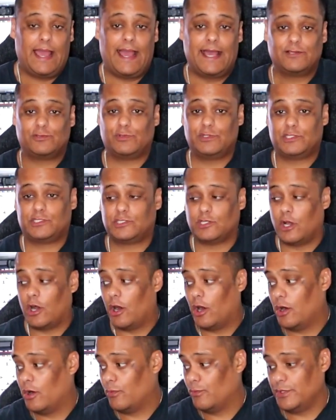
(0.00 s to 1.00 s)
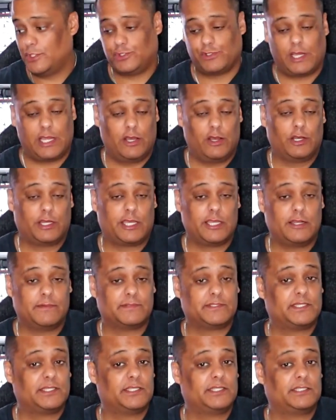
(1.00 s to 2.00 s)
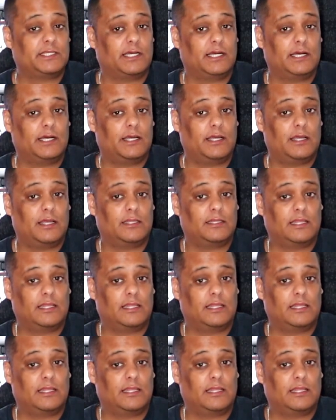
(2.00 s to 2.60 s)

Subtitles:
As we saw, we tried to hook it up to the